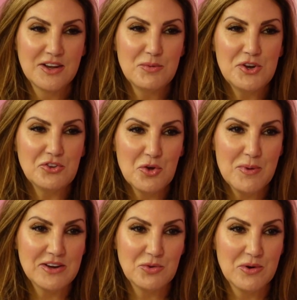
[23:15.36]
Can we just go
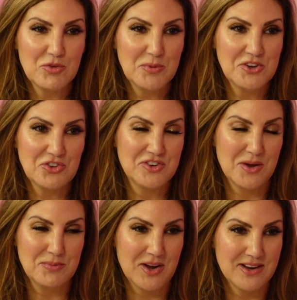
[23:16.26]
back to where everybody just
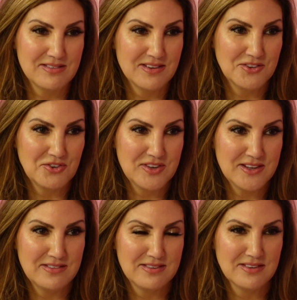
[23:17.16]
dumped ice on their
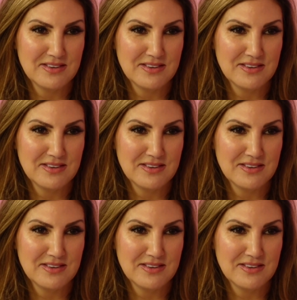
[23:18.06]
tits?